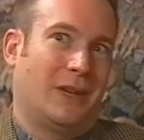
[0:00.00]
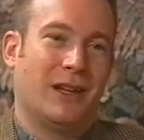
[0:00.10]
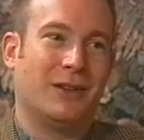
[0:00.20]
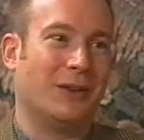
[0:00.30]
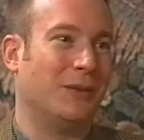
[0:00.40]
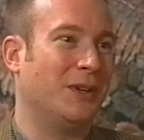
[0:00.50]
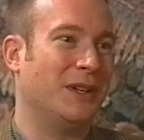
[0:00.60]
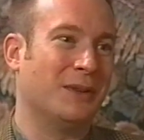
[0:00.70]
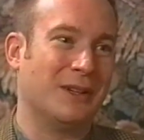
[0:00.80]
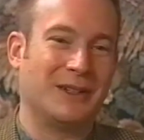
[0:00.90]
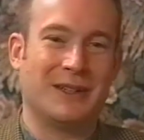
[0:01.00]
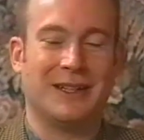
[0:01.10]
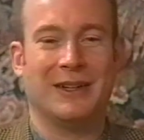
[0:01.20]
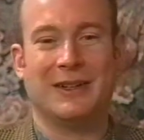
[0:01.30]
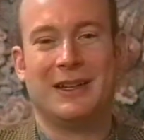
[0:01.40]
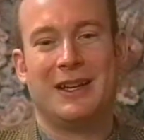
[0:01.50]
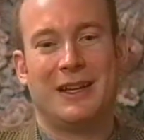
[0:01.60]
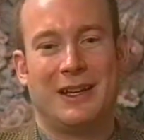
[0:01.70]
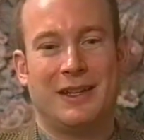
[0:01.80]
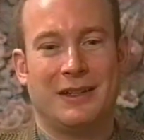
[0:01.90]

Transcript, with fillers: I don't know, what do you want to call, you know. Right.